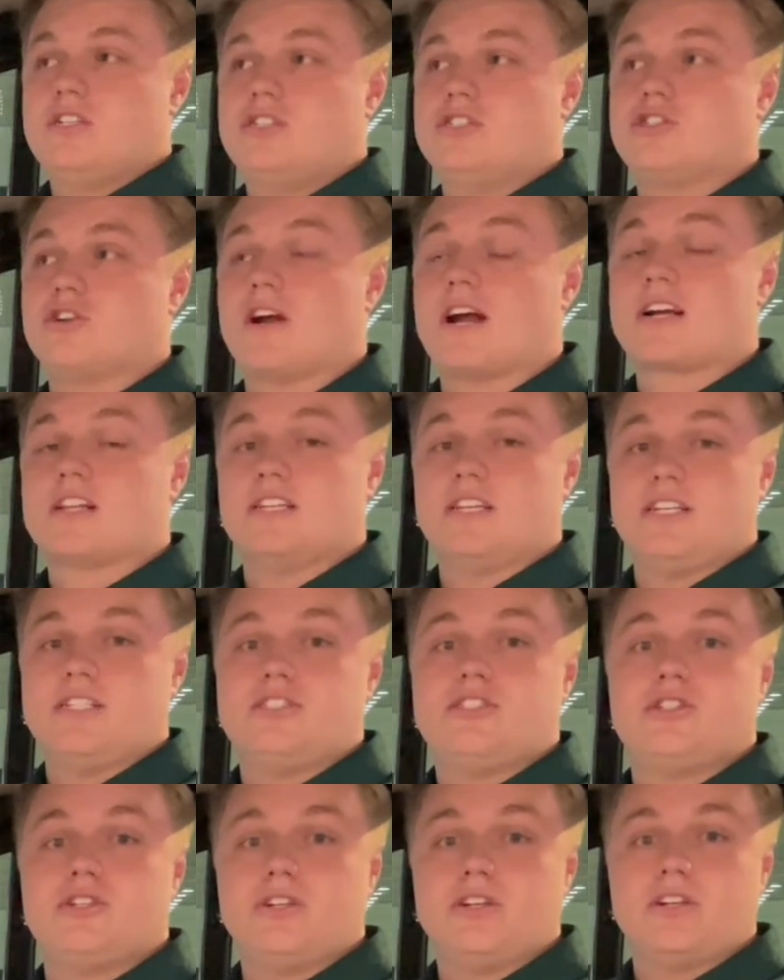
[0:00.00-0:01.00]

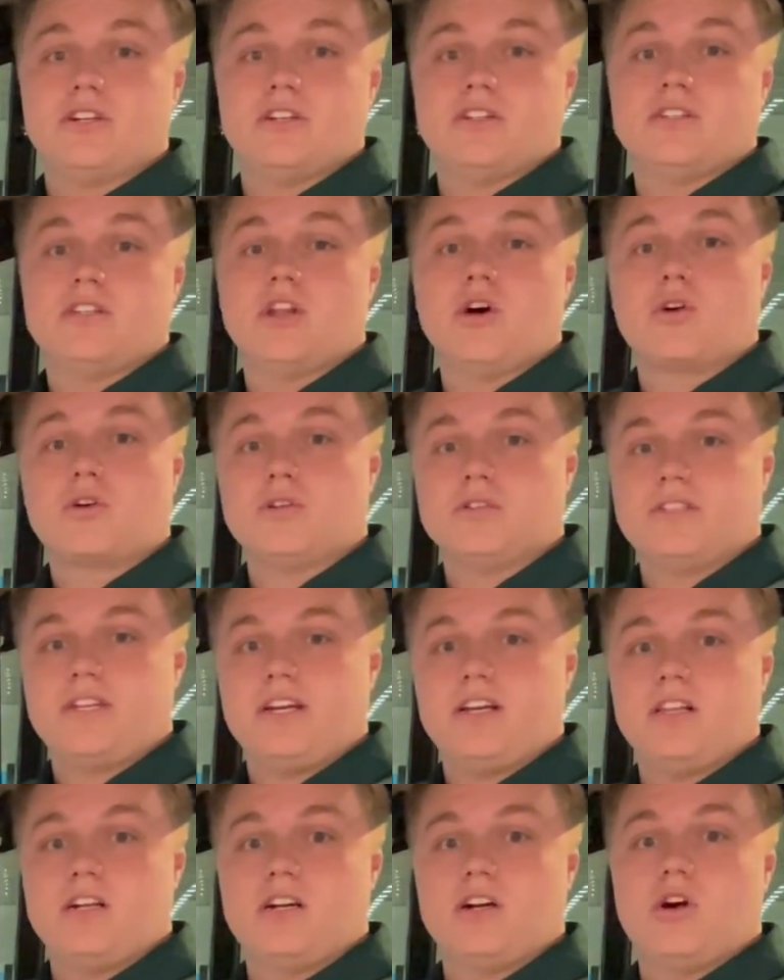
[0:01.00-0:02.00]
directly to your local
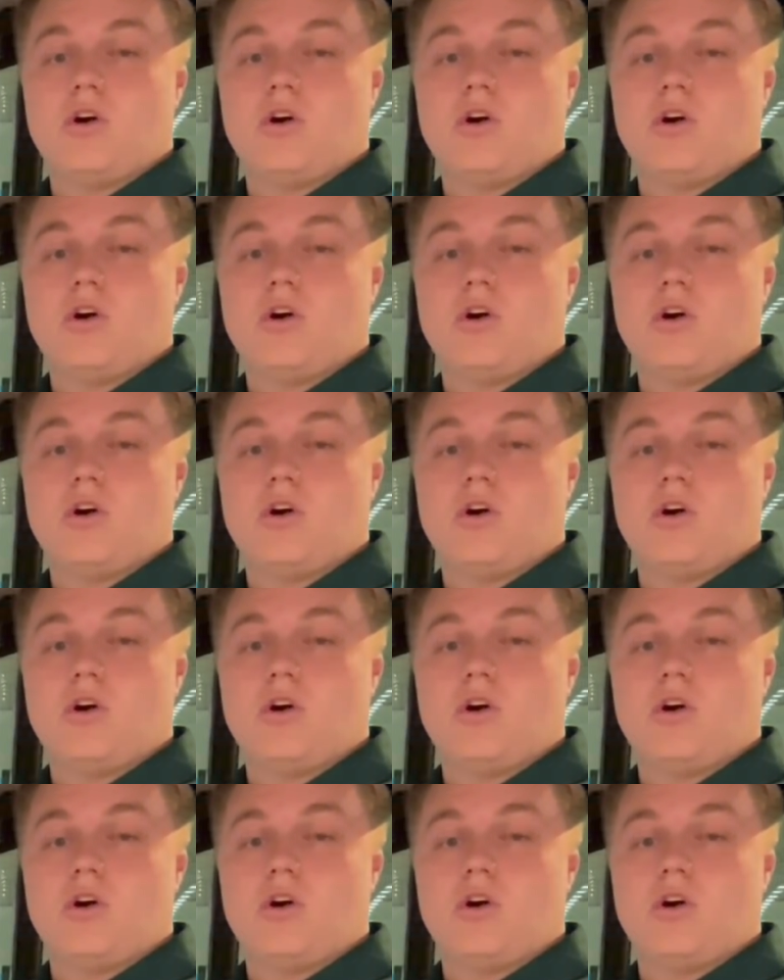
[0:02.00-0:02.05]
dealer